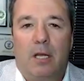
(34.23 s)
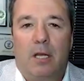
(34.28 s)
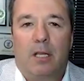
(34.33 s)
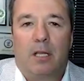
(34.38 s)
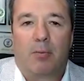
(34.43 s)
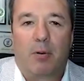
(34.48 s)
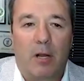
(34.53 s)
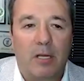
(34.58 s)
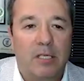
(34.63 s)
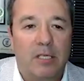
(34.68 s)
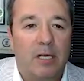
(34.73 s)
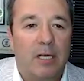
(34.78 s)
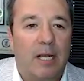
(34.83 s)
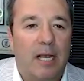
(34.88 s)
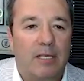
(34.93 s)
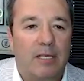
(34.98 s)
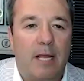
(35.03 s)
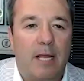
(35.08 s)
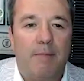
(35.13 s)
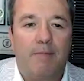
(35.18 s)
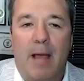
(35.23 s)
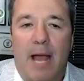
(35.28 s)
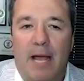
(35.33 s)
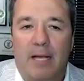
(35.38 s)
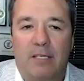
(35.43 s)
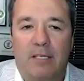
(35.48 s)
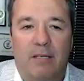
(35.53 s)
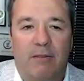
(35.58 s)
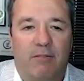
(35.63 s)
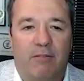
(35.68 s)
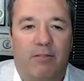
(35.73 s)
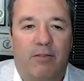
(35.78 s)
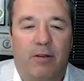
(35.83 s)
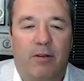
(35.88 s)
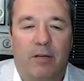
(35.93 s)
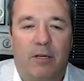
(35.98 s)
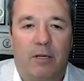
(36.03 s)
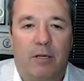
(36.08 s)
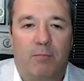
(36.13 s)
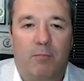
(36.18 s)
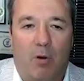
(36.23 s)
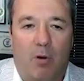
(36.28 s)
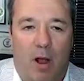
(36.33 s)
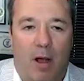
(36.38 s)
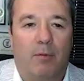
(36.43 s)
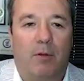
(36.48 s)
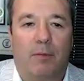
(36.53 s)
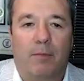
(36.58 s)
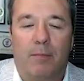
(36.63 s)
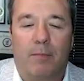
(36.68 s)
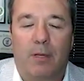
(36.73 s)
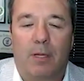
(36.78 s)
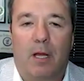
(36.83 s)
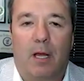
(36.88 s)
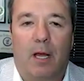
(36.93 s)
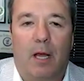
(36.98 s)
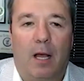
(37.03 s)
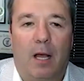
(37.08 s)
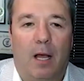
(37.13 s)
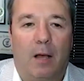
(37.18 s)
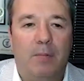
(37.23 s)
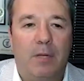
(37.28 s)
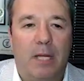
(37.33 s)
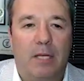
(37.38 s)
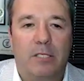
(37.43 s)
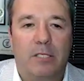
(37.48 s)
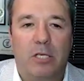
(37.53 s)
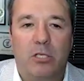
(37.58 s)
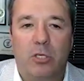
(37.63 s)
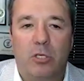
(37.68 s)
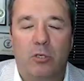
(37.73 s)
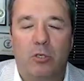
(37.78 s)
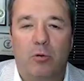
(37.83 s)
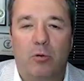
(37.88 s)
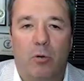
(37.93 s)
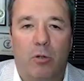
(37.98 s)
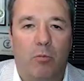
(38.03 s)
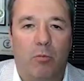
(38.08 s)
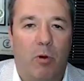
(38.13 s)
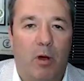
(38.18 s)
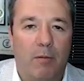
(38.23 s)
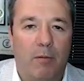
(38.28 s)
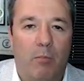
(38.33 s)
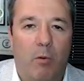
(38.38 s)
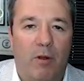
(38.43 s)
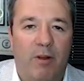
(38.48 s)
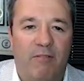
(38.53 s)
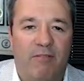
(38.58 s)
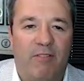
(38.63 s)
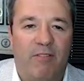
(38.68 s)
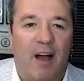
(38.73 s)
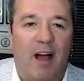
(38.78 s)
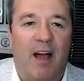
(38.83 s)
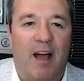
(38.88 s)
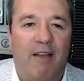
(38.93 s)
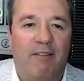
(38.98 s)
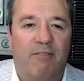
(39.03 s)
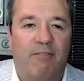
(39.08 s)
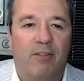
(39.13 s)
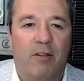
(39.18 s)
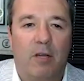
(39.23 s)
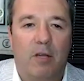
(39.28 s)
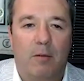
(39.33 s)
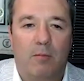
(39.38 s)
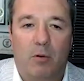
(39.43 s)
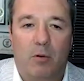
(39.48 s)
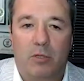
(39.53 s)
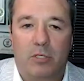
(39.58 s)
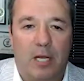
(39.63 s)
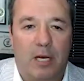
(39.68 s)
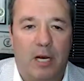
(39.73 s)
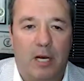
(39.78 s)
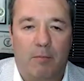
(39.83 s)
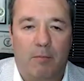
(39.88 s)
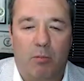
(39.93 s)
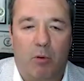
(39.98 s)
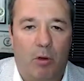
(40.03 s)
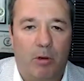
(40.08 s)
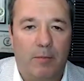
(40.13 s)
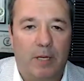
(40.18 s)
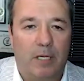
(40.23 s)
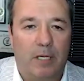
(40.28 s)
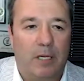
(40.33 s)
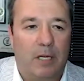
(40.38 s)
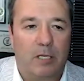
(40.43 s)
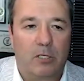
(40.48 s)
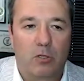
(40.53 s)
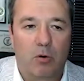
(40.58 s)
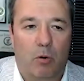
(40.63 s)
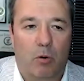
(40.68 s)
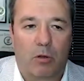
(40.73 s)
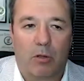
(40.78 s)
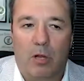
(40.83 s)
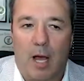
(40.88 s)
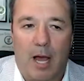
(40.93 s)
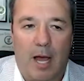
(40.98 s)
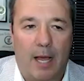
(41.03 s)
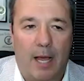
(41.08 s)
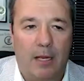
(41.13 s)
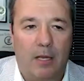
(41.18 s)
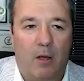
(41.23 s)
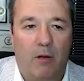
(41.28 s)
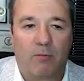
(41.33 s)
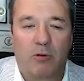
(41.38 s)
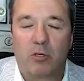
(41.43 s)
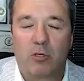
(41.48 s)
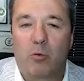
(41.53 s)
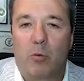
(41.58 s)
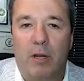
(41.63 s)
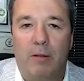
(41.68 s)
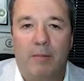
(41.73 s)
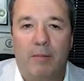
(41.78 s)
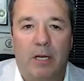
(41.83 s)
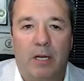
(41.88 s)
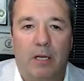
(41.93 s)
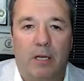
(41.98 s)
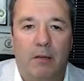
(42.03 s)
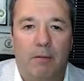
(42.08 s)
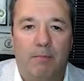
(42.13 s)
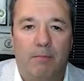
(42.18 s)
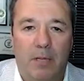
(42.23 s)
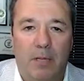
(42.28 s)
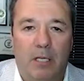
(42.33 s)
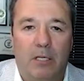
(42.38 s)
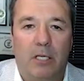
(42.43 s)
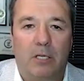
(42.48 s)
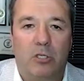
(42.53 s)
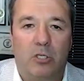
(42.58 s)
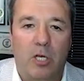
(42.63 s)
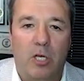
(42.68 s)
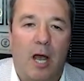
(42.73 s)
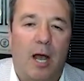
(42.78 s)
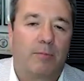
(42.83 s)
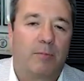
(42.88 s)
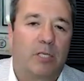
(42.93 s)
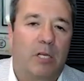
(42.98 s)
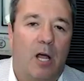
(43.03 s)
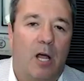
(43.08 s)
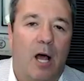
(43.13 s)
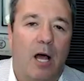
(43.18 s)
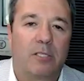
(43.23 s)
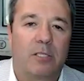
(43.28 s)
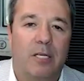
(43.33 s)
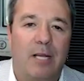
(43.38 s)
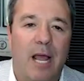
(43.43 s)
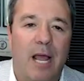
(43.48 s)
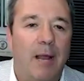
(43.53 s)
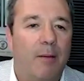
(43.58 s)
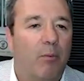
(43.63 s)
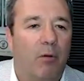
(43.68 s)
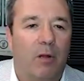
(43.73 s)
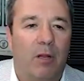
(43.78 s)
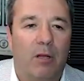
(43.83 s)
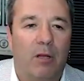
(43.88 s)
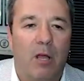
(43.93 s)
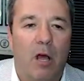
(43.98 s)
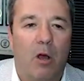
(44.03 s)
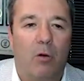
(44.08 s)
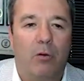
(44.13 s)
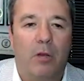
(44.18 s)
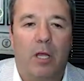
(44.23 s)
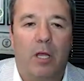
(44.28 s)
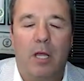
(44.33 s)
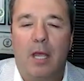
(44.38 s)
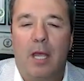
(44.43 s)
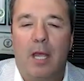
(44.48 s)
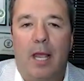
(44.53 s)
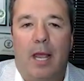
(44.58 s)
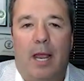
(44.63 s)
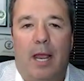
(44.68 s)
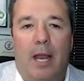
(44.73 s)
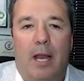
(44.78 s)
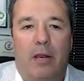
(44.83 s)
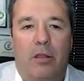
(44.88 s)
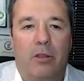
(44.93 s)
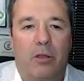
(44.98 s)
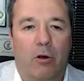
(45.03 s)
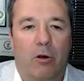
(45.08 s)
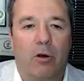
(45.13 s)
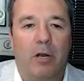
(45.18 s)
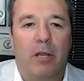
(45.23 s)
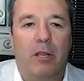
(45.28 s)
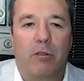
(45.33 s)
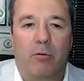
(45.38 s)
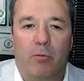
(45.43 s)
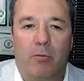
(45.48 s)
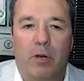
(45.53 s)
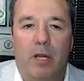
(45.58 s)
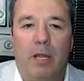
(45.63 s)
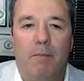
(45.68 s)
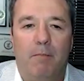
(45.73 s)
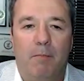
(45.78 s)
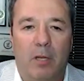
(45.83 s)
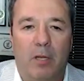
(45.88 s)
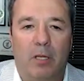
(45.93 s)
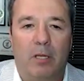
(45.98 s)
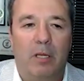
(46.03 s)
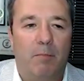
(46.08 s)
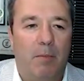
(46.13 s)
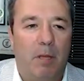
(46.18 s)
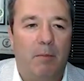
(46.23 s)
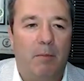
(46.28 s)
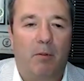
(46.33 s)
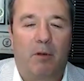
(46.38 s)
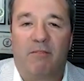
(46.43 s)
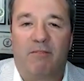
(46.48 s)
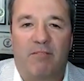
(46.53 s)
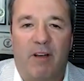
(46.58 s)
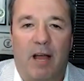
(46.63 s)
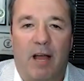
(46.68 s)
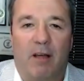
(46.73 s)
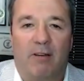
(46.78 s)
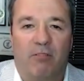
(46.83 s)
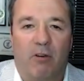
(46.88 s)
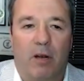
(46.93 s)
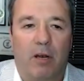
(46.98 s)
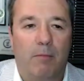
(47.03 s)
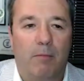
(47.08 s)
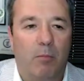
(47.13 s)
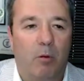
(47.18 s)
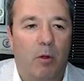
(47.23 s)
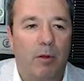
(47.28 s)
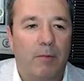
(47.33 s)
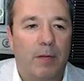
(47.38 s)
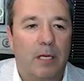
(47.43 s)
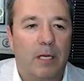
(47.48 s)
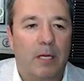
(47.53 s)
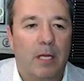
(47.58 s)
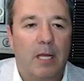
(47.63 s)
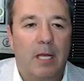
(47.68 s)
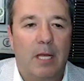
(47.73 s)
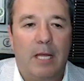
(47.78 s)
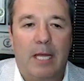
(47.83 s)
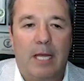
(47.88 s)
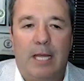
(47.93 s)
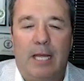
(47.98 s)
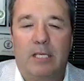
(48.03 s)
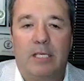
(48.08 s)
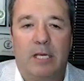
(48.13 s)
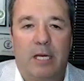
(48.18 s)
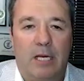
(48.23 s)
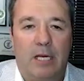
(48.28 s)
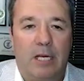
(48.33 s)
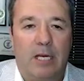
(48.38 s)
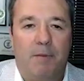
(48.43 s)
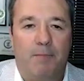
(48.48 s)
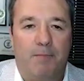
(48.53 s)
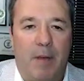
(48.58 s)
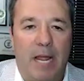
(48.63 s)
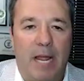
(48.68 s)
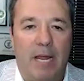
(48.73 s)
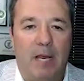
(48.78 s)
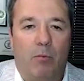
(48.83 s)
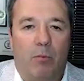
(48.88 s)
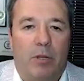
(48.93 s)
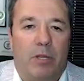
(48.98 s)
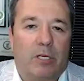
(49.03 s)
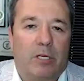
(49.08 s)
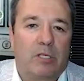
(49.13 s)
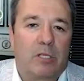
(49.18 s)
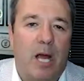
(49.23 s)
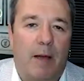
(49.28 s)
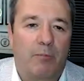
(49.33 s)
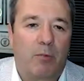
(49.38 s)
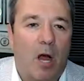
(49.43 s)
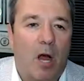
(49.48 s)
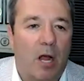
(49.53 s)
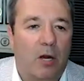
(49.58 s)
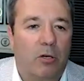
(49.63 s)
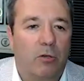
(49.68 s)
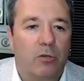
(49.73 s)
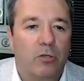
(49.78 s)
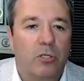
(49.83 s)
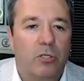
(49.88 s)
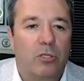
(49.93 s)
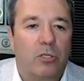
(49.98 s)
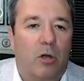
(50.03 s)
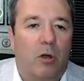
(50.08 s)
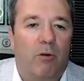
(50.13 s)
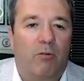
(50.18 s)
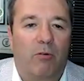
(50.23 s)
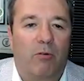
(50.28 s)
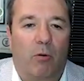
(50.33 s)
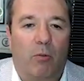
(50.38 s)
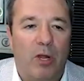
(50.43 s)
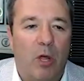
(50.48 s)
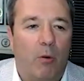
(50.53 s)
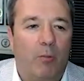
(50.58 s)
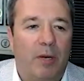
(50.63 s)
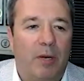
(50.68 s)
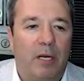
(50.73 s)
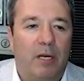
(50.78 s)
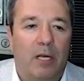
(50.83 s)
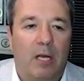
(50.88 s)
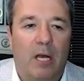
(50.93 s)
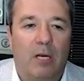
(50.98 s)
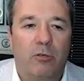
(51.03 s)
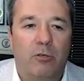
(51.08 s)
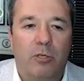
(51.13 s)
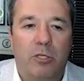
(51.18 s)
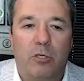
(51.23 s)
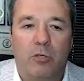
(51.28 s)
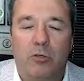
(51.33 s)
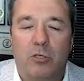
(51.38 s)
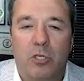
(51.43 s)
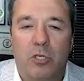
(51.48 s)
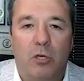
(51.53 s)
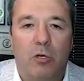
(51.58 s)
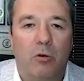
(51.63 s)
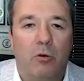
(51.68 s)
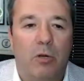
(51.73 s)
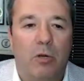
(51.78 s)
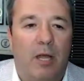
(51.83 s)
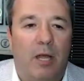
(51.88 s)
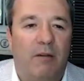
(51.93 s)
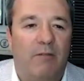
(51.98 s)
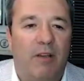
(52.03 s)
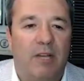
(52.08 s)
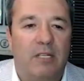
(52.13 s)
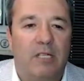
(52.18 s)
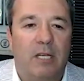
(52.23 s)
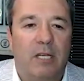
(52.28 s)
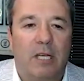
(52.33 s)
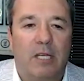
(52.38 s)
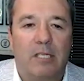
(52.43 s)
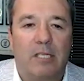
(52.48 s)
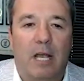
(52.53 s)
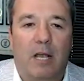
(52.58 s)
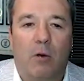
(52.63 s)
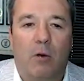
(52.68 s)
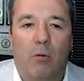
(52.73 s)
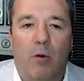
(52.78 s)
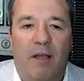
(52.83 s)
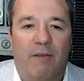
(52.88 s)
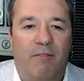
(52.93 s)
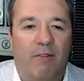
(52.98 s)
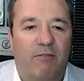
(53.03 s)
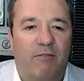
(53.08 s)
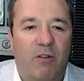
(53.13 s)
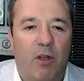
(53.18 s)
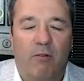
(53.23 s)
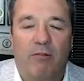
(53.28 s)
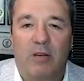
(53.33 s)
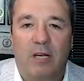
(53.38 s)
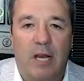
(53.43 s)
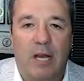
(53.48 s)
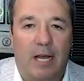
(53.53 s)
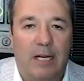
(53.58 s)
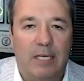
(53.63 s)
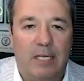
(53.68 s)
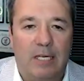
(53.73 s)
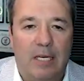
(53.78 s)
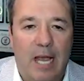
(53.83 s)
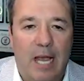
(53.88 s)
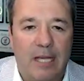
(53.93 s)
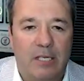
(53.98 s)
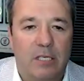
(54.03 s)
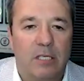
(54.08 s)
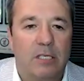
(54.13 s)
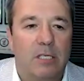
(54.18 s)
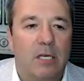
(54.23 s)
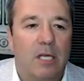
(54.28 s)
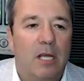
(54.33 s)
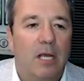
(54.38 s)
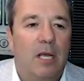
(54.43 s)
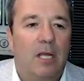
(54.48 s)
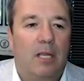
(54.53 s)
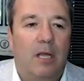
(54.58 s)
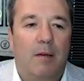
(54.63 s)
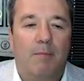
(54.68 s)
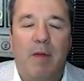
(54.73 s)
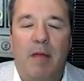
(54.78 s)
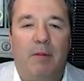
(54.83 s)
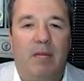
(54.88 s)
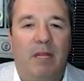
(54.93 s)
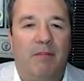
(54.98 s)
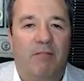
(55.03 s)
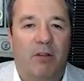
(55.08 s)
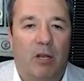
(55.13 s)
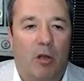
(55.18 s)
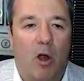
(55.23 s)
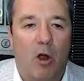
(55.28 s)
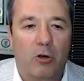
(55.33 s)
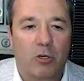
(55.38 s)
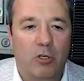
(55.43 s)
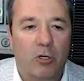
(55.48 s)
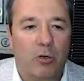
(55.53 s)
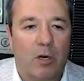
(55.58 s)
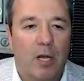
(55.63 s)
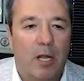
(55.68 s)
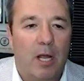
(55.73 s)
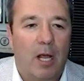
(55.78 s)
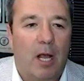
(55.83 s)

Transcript: The president has a massive problem. He has issues with 1.5% unemployment, a historical high, over 20 million jobs lost in April alone, and 33 million people have filed for unemployment. He's in a debate with his top doctors over reopening the country too soon and facing a second wave of COVID-19 cases that may be even larger.